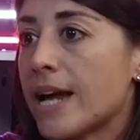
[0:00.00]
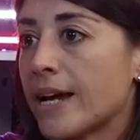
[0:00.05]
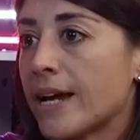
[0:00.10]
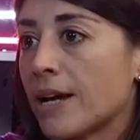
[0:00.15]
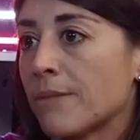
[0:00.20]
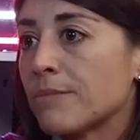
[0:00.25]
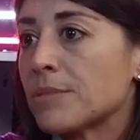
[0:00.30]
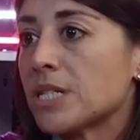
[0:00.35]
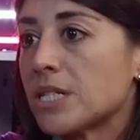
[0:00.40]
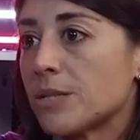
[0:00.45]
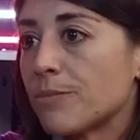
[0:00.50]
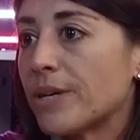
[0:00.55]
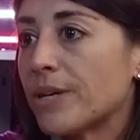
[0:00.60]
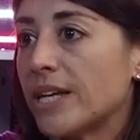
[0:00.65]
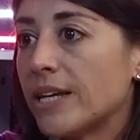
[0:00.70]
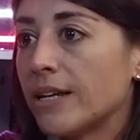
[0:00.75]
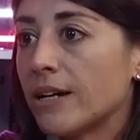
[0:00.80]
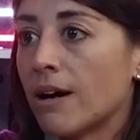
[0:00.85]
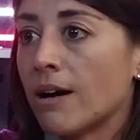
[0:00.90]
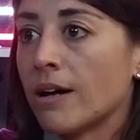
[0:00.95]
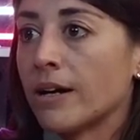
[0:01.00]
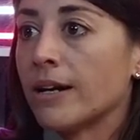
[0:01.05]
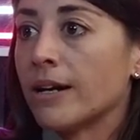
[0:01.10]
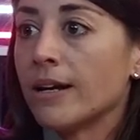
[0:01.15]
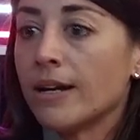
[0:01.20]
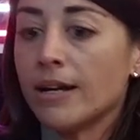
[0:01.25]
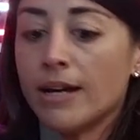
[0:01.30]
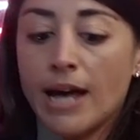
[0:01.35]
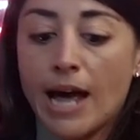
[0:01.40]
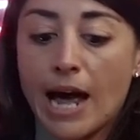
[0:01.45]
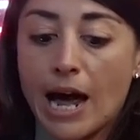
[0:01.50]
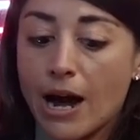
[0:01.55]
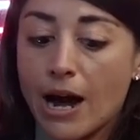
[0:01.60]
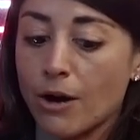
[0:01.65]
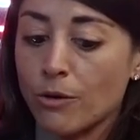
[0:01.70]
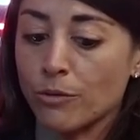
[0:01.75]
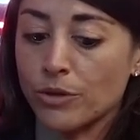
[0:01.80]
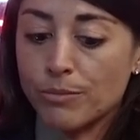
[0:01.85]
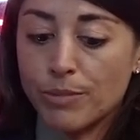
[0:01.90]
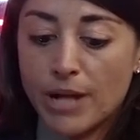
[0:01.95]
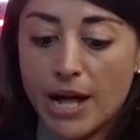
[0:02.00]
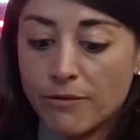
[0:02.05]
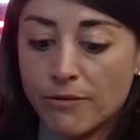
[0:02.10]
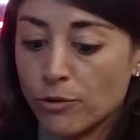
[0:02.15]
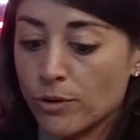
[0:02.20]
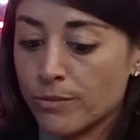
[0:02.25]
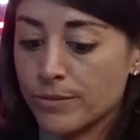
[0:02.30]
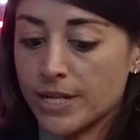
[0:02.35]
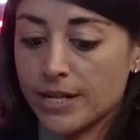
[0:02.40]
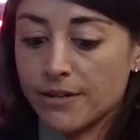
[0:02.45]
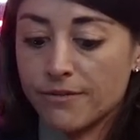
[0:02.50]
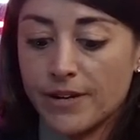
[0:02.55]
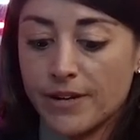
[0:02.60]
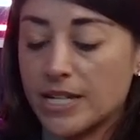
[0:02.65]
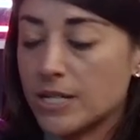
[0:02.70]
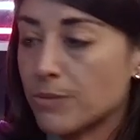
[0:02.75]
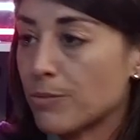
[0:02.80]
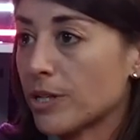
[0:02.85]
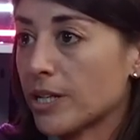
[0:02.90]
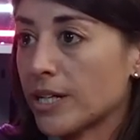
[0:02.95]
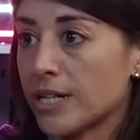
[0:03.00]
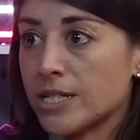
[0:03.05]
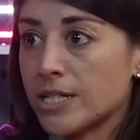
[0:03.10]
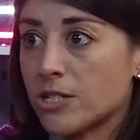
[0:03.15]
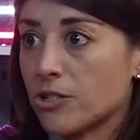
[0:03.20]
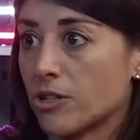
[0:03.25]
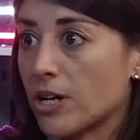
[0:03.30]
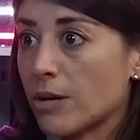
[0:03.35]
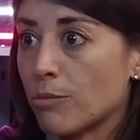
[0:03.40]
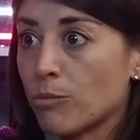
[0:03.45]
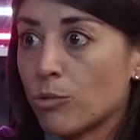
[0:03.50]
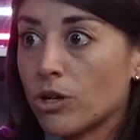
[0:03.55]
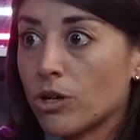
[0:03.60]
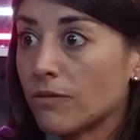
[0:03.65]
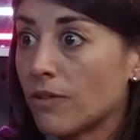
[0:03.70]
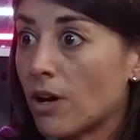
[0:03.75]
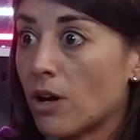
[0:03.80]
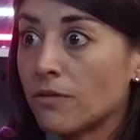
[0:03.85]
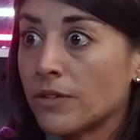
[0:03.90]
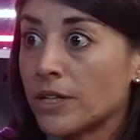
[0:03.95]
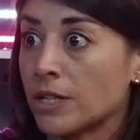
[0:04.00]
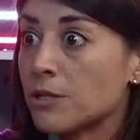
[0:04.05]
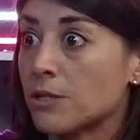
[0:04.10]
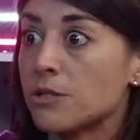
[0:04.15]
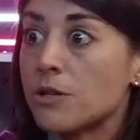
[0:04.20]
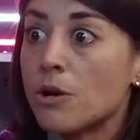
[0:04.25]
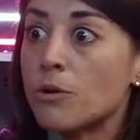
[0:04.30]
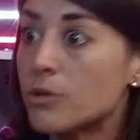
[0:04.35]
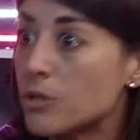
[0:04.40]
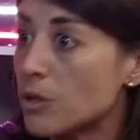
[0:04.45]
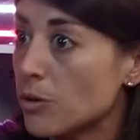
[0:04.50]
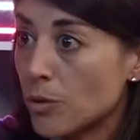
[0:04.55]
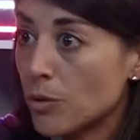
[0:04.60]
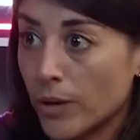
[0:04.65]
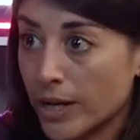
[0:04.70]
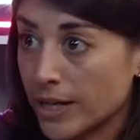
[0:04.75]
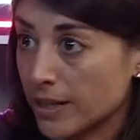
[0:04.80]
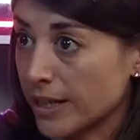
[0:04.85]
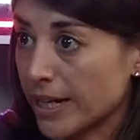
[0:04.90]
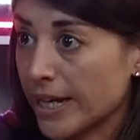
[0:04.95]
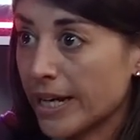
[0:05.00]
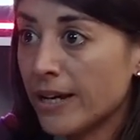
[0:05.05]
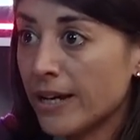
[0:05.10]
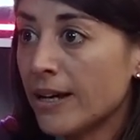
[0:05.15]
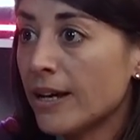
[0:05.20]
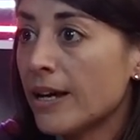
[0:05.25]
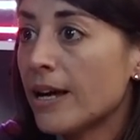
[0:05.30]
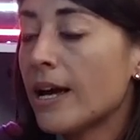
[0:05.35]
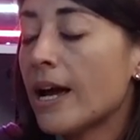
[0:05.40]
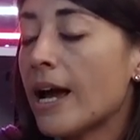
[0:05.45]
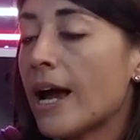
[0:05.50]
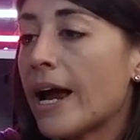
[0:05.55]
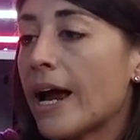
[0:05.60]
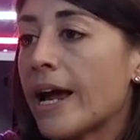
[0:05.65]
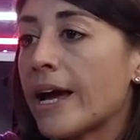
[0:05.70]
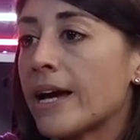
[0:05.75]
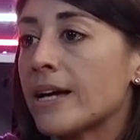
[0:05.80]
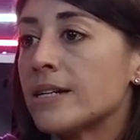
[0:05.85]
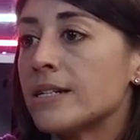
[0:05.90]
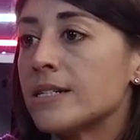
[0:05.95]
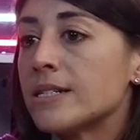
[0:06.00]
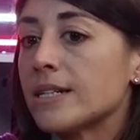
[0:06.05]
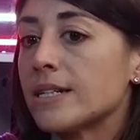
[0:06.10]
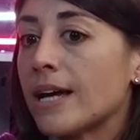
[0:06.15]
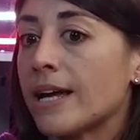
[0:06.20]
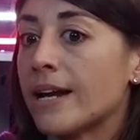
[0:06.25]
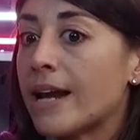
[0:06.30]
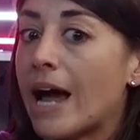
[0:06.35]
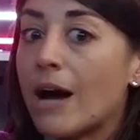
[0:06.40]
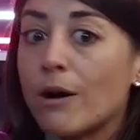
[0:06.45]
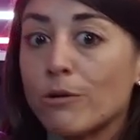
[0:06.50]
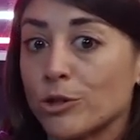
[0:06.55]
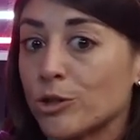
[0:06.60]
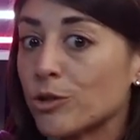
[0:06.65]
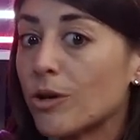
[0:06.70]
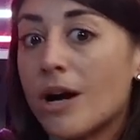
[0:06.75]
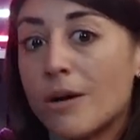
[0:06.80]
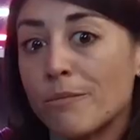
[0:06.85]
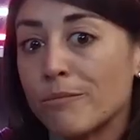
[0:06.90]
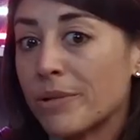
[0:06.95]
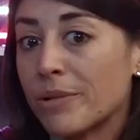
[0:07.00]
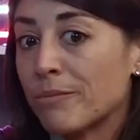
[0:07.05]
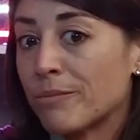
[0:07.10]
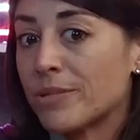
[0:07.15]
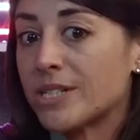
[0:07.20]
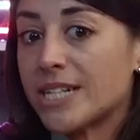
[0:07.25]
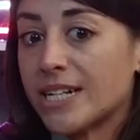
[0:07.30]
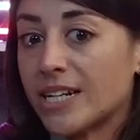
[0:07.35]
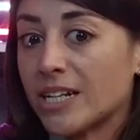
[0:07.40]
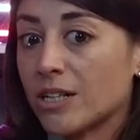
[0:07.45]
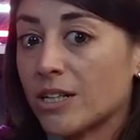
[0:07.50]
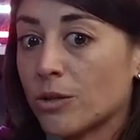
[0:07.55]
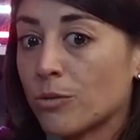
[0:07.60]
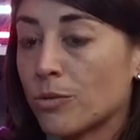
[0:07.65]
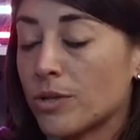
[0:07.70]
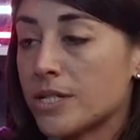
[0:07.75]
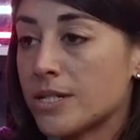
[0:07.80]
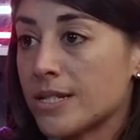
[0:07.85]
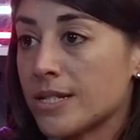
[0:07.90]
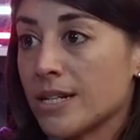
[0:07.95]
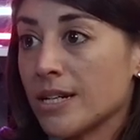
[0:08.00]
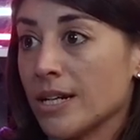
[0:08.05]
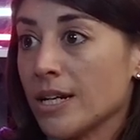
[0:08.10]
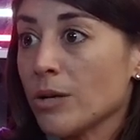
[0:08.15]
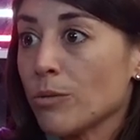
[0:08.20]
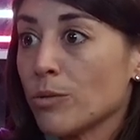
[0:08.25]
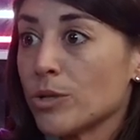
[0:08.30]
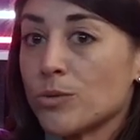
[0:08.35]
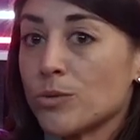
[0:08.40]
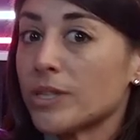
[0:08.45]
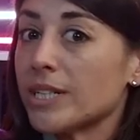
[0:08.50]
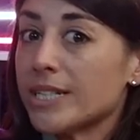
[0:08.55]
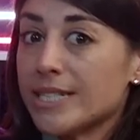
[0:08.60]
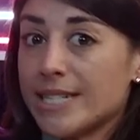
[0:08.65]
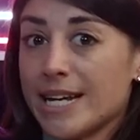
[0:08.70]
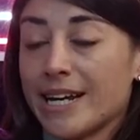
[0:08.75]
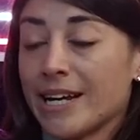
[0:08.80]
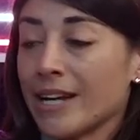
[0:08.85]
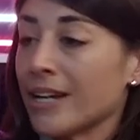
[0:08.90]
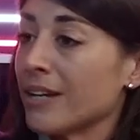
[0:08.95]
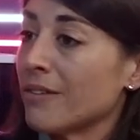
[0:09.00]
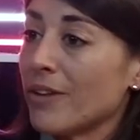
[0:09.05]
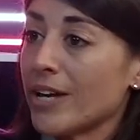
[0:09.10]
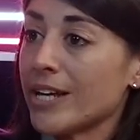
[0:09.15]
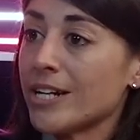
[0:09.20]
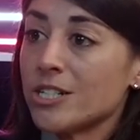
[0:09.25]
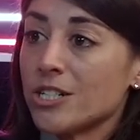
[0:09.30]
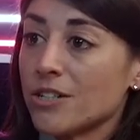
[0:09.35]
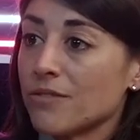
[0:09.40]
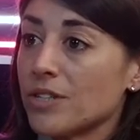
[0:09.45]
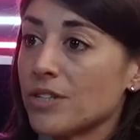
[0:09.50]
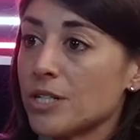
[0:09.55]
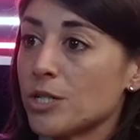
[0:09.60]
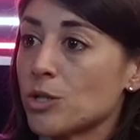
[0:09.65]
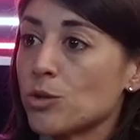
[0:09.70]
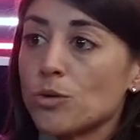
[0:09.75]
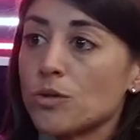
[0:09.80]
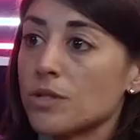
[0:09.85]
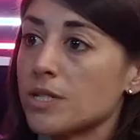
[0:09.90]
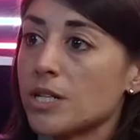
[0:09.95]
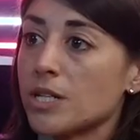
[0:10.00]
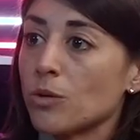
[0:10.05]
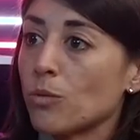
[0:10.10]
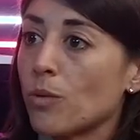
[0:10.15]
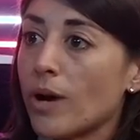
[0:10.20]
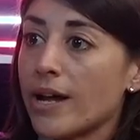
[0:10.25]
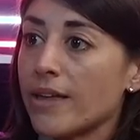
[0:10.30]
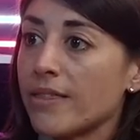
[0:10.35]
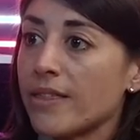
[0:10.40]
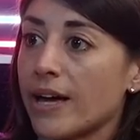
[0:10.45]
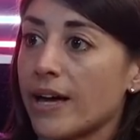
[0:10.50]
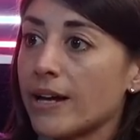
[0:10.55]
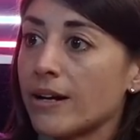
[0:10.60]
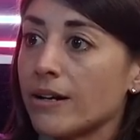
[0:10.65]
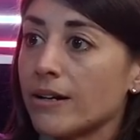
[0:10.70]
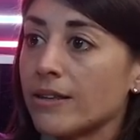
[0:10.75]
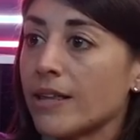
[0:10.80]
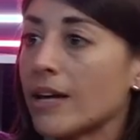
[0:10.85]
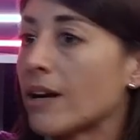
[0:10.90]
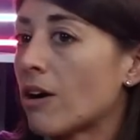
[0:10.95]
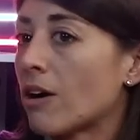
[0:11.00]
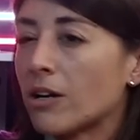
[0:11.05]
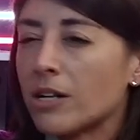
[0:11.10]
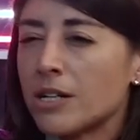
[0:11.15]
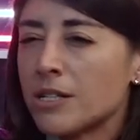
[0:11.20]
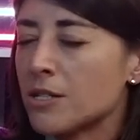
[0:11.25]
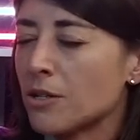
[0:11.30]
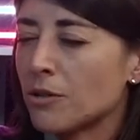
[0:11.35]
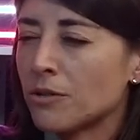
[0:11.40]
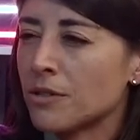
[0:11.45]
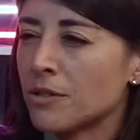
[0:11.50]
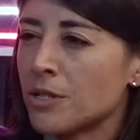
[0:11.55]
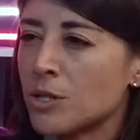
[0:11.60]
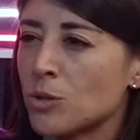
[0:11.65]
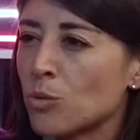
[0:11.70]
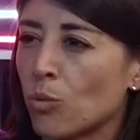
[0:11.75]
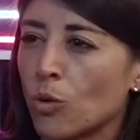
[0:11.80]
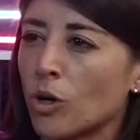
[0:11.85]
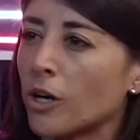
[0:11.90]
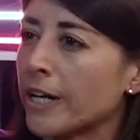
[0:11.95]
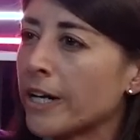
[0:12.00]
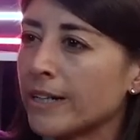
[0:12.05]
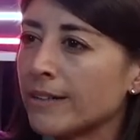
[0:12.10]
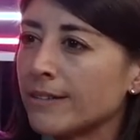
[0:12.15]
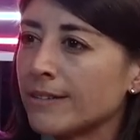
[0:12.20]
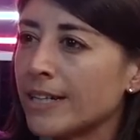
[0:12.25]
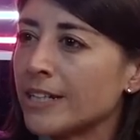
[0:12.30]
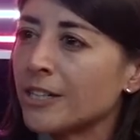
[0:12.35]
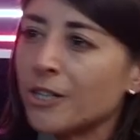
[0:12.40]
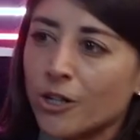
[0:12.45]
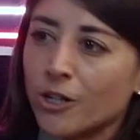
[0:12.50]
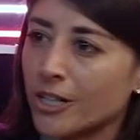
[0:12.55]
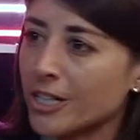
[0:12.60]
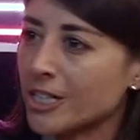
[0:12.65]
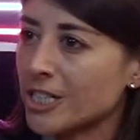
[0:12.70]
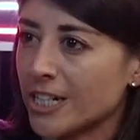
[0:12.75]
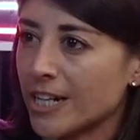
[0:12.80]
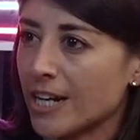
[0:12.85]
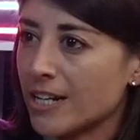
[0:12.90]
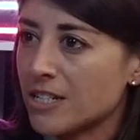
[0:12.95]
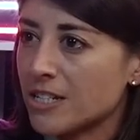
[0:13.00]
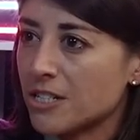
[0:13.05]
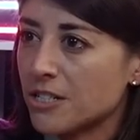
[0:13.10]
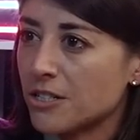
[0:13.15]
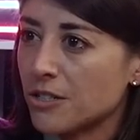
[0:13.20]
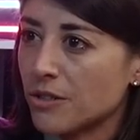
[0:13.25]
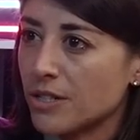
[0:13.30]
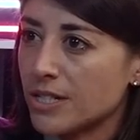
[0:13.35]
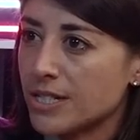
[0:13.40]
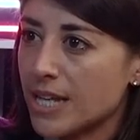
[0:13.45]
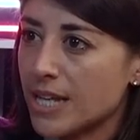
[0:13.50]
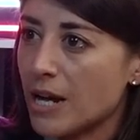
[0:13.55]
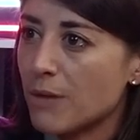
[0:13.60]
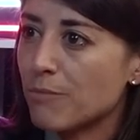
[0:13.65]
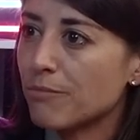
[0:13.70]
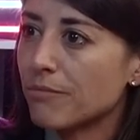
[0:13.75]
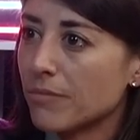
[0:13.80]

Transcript: up to speed on how the platforms like Facebook and Instagram were evolving so, so quickly and and how Trump in particular was was really taking advantage of these tools in a way that that our consultants weren't encouraging us to do the same.